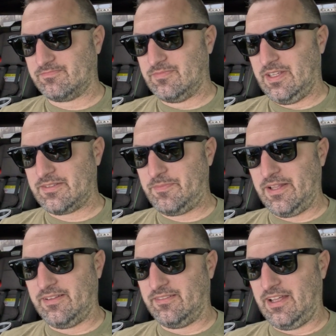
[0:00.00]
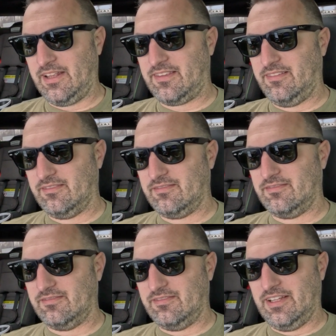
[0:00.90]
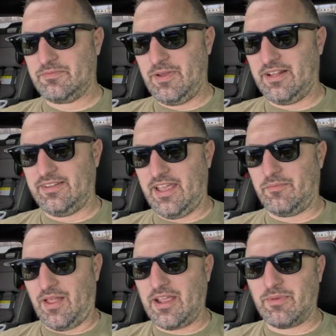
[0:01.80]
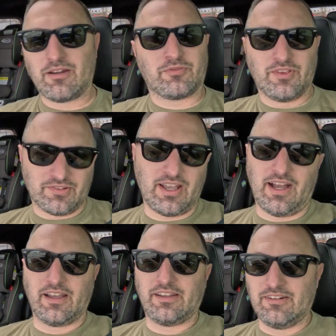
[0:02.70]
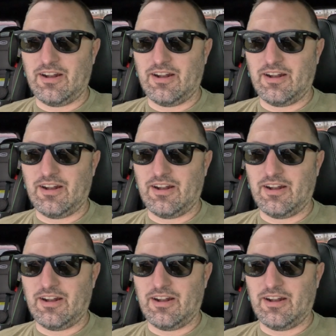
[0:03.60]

it's been a damn nightmare for this guy, you know.